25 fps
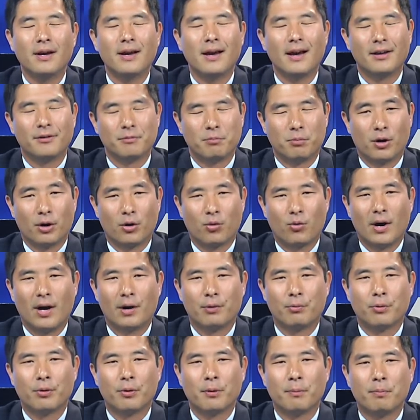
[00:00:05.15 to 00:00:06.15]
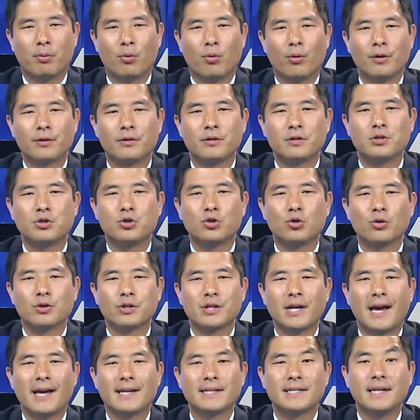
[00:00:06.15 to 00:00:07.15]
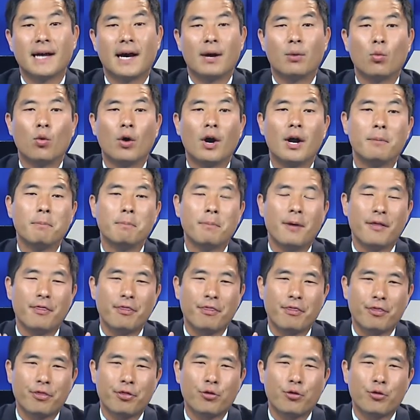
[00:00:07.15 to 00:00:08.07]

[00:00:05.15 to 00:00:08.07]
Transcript: As Mark Wildman reports, Georgia has not one but